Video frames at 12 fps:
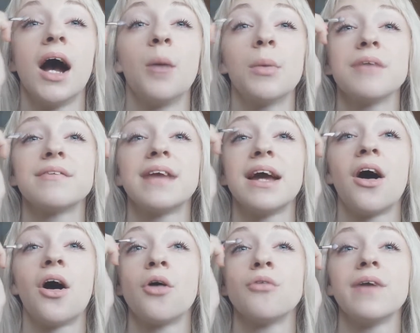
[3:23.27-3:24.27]
and whether they
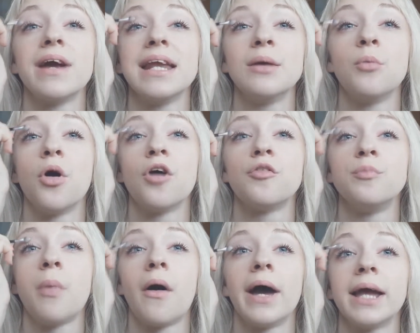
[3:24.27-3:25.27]
are really worth
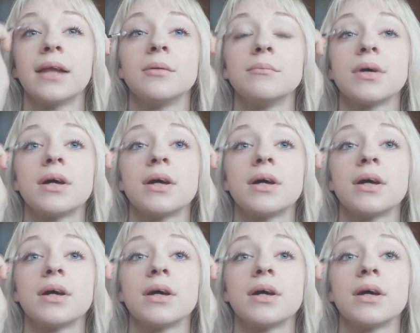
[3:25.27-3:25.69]
buying them,